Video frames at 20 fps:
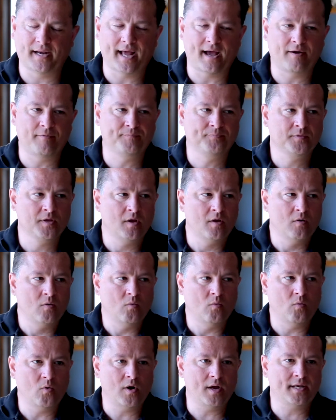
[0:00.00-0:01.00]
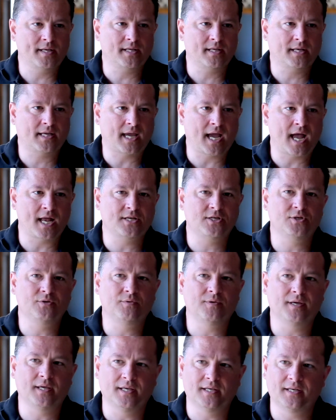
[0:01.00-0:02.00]
And now, what got
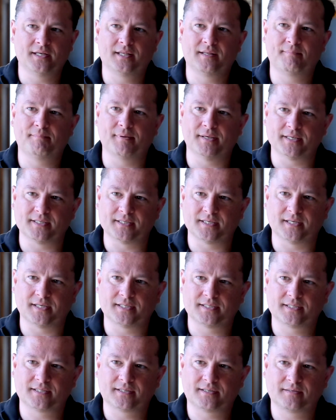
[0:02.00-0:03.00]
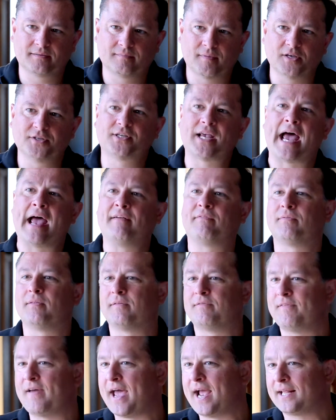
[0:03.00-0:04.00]
you into the business, aside from
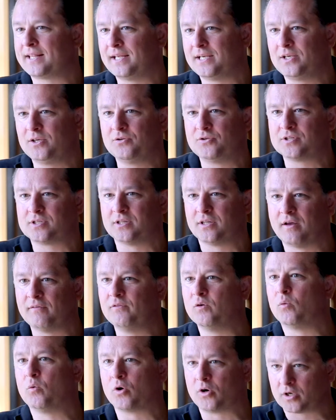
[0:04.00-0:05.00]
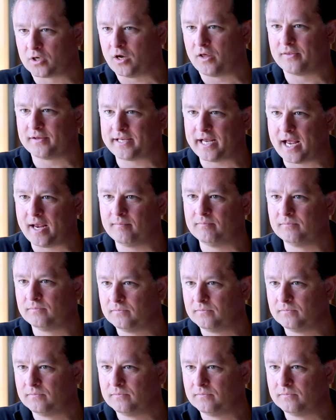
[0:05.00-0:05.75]
the fact that you just love to work all the time?